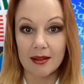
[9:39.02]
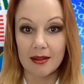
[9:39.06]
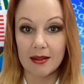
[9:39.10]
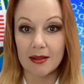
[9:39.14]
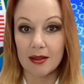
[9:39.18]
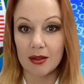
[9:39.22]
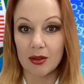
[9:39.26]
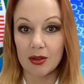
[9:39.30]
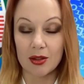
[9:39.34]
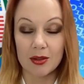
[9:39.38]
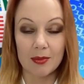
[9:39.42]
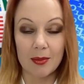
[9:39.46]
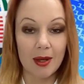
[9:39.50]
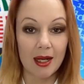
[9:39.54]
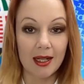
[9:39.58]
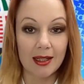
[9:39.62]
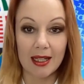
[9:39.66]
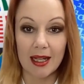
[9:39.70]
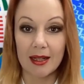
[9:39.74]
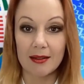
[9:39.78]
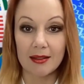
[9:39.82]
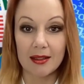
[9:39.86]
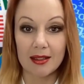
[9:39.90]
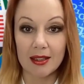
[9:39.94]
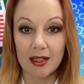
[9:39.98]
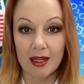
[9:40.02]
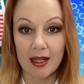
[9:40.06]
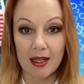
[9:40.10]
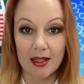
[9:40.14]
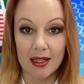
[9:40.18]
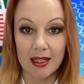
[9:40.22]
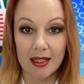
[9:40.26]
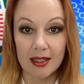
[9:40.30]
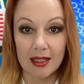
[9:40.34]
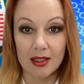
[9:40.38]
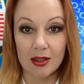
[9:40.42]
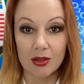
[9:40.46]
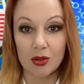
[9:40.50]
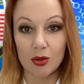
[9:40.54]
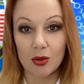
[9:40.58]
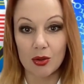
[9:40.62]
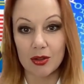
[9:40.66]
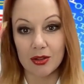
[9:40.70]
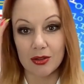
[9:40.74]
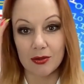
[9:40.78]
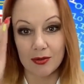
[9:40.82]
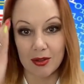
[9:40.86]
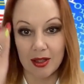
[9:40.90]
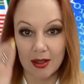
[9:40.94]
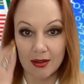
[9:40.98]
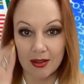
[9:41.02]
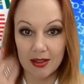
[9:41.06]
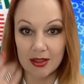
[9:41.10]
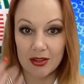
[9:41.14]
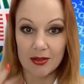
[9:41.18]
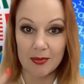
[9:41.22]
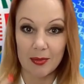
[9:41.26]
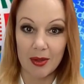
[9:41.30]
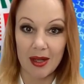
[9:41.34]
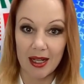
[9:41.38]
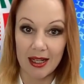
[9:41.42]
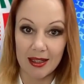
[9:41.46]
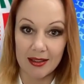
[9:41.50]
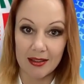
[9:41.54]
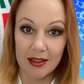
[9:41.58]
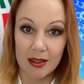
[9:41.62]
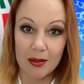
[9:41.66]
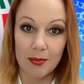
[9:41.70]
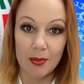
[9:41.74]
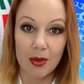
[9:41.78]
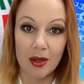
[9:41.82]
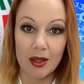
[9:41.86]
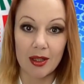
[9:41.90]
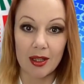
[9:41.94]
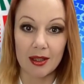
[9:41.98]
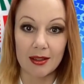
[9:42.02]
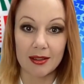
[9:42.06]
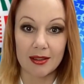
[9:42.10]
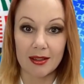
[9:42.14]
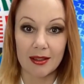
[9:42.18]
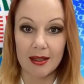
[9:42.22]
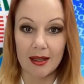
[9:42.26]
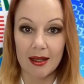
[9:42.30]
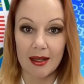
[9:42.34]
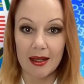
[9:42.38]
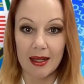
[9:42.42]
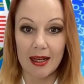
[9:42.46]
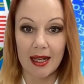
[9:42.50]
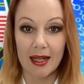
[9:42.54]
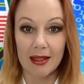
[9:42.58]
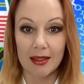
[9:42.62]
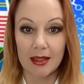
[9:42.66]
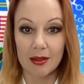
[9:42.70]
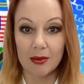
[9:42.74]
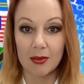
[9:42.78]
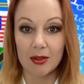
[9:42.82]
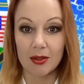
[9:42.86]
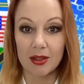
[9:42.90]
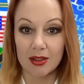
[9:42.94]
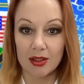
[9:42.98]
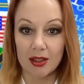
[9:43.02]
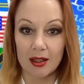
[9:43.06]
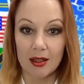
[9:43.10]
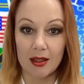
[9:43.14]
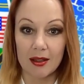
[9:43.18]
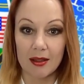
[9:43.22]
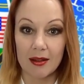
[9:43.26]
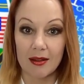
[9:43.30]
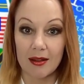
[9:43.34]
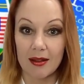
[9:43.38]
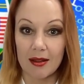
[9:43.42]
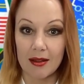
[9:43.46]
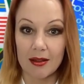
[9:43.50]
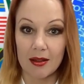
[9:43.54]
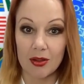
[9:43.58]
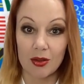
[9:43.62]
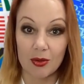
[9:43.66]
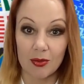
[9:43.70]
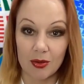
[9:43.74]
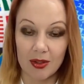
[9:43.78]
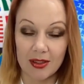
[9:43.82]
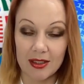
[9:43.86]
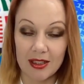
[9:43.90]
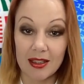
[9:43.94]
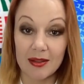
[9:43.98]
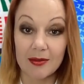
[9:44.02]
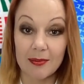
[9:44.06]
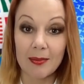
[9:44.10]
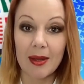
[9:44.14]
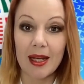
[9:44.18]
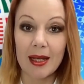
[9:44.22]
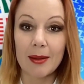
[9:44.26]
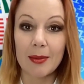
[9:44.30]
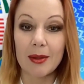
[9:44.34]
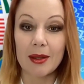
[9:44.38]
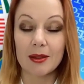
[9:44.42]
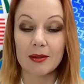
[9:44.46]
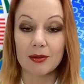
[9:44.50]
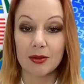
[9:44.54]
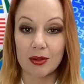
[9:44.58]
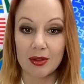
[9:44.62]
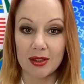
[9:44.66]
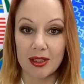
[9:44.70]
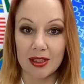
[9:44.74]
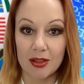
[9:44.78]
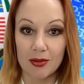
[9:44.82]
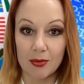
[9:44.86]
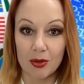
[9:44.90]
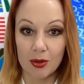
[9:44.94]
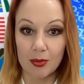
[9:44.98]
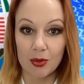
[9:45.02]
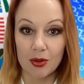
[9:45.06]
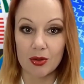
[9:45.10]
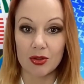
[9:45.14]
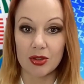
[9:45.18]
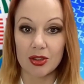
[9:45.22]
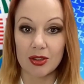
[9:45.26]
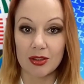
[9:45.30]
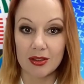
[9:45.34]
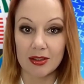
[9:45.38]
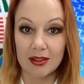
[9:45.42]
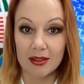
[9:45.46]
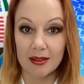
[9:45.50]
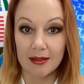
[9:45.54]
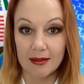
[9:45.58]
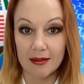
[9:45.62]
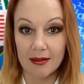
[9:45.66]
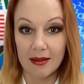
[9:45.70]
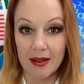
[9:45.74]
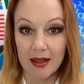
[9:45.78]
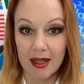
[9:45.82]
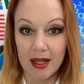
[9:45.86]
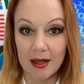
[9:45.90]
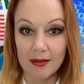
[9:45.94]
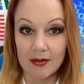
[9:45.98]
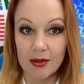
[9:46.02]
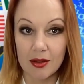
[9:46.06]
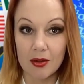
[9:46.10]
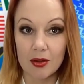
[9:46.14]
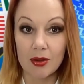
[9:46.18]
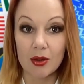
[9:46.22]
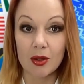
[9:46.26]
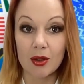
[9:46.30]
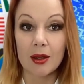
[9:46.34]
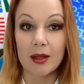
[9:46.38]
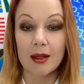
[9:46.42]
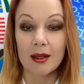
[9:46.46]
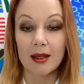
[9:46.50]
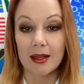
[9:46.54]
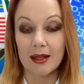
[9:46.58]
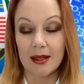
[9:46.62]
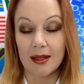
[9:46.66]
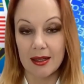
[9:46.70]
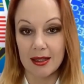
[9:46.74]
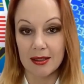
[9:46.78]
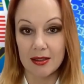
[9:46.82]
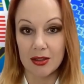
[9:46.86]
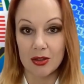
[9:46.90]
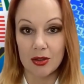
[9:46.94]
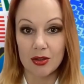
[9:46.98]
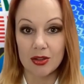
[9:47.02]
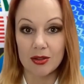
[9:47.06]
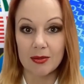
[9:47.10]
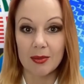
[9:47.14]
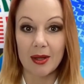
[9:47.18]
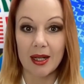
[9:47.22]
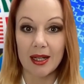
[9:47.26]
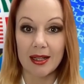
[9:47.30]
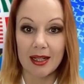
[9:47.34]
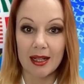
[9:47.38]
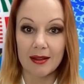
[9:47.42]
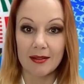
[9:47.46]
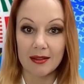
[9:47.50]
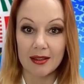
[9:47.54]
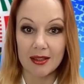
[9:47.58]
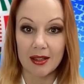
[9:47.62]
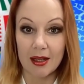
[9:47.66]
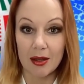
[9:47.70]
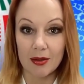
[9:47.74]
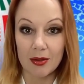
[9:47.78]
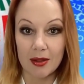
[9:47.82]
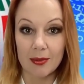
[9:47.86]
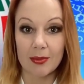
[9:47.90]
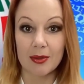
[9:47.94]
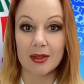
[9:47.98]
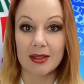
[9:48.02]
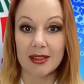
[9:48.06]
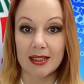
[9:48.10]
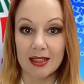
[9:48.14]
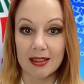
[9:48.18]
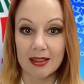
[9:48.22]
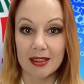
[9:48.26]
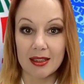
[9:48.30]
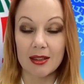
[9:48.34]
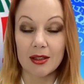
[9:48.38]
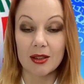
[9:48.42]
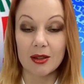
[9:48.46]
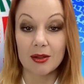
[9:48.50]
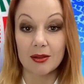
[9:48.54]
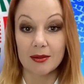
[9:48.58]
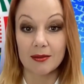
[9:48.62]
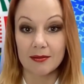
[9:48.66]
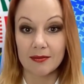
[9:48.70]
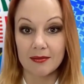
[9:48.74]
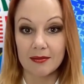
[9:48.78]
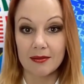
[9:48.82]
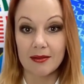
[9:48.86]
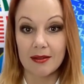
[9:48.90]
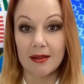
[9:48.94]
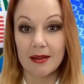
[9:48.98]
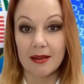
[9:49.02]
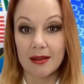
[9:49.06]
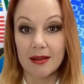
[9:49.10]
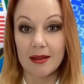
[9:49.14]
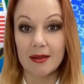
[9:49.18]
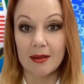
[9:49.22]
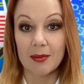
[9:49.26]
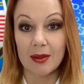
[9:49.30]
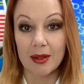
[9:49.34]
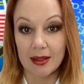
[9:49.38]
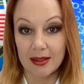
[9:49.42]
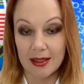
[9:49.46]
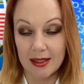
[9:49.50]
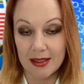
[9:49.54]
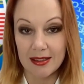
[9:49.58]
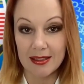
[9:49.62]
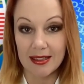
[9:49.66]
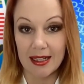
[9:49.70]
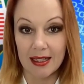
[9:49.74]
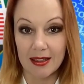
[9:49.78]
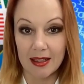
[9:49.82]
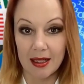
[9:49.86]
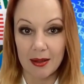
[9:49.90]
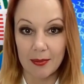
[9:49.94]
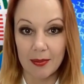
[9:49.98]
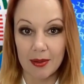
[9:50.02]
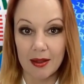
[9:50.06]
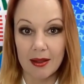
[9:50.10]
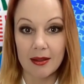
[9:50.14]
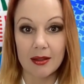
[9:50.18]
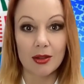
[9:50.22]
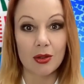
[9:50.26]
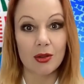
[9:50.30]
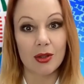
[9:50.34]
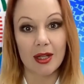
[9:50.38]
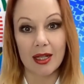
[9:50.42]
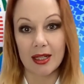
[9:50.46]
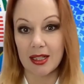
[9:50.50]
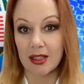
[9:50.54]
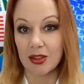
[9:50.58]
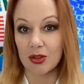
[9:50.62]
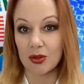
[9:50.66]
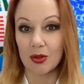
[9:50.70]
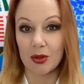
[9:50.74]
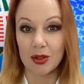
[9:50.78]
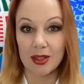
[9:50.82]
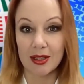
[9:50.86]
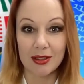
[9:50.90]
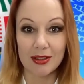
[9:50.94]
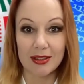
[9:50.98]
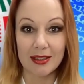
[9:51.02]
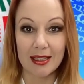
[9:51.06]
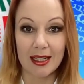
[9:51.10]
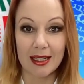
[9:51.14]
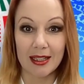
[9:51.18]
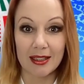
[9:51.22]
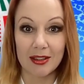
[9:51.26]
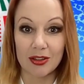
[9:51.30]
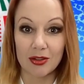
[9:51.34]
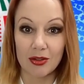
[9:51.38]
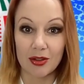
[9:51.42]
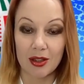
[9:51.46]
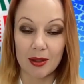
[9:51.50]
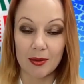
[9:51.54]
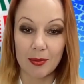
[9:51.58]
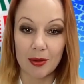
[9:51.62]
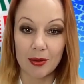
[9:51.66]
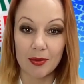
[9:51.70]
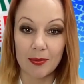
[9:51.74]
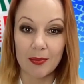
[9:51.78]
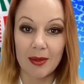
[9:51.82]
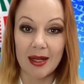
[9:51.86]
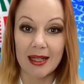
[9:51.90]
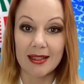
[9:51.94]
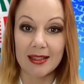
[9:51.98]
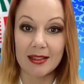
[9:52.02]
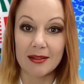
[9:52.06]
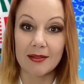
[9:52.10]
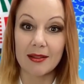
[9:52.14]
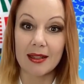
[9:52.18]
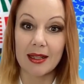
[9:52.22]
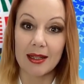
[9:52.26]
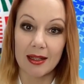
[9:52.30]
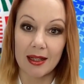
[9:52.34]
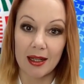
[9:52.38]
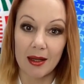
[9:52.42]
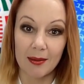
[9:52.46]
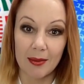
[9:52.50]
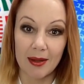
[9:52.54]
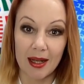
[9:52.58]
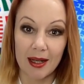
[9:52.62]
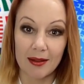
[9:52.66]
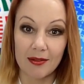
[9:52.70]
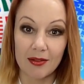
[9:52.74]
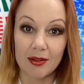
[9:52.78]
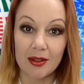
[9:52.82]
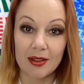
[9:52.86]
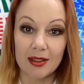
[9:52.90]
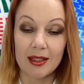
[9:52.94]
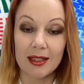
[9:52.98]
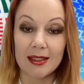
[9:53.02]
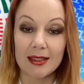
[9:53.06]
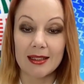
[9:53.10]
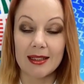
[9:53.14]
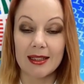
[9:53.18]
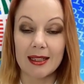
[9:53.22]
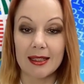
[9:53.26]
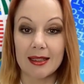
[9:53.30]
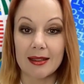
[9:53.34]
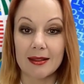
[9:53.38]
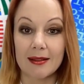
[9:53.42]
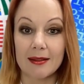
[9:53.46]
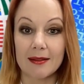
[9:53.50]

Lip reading: Your smart avatar can endorse various brands and products, and in return, you receive payment for these promotions. After all, it's your smart avatar representing you. With this setup, you can enjoy a steady stream of passive income effortlessly.